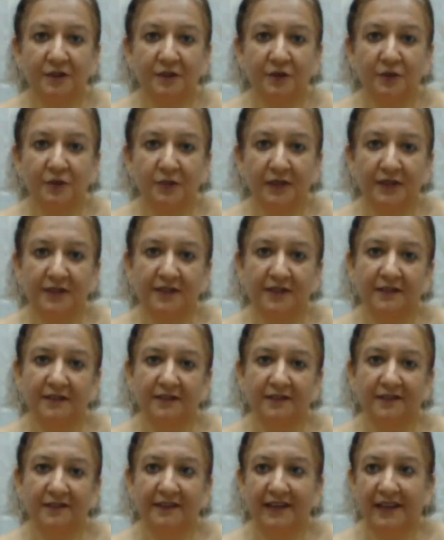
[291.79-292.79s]
doing
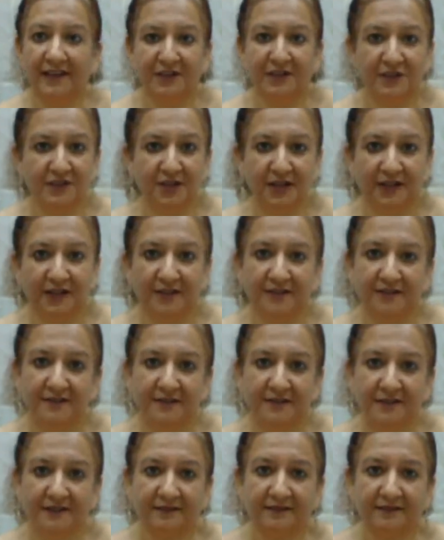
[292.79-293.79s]
crash
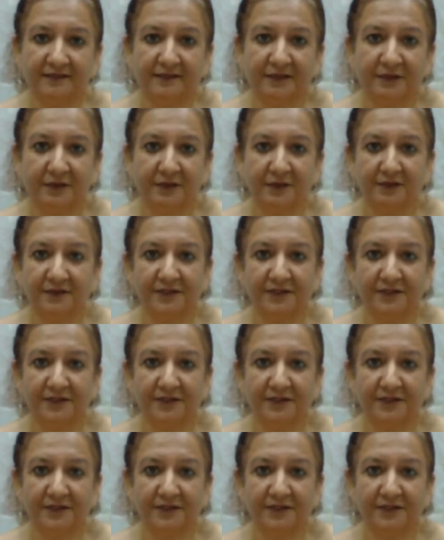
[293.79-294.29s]
diets and